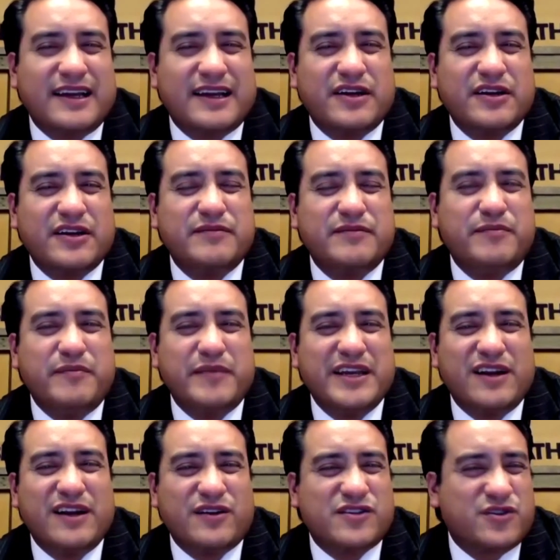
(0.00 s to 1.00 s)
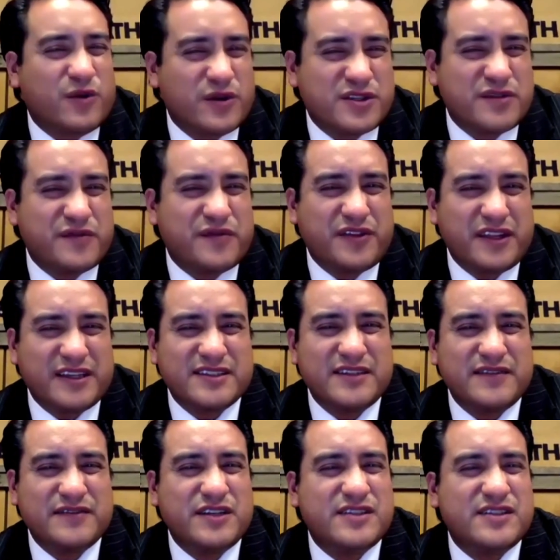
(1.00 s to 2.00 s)
could mean all sorts of things.
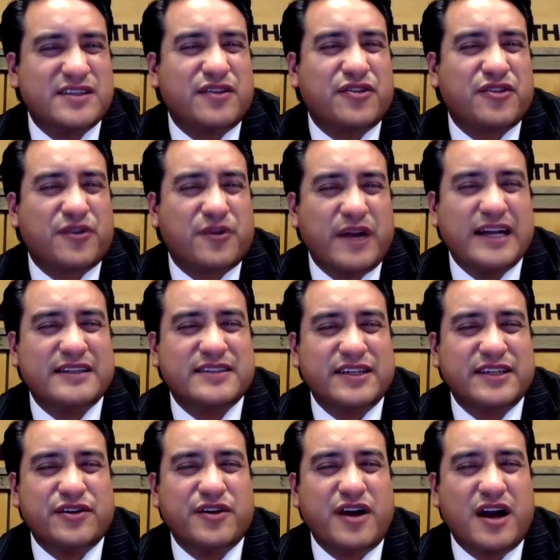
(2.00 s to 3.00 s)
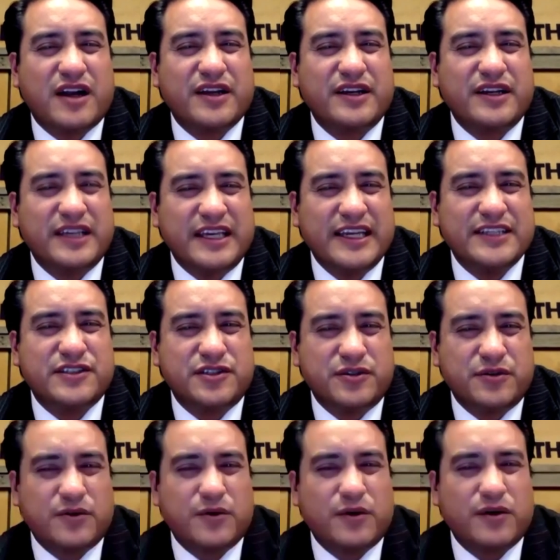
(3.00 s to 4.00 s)
You're just a threat, and you're not going to get
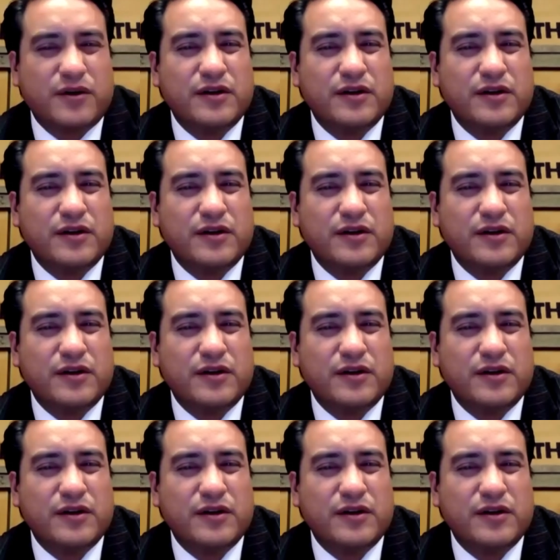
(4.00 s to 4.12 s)
your.